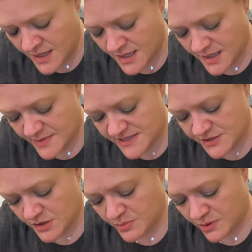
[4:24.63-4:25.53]
I'm gonna
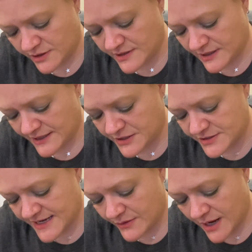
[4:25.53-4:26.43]
start pulling the
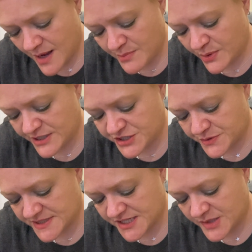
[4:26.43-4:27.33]
letters out. I'm pretty
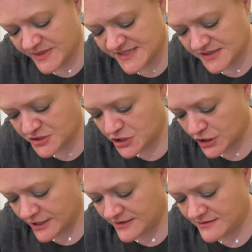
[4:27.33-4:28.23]
sure it's gonna be
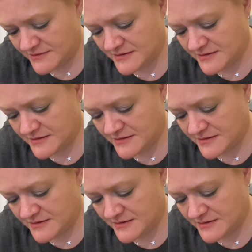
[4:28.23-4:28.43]
sunshine.